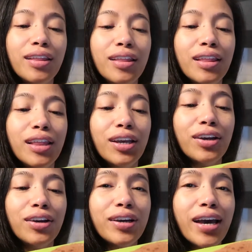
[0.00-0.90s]

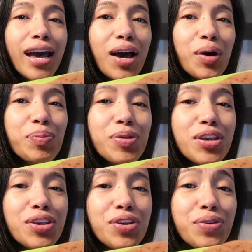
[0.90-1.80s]
Look how
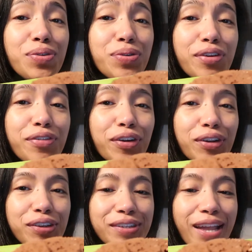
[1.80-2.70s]

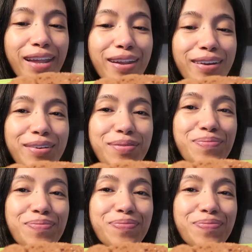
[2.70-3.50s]
beautiful is that, huh?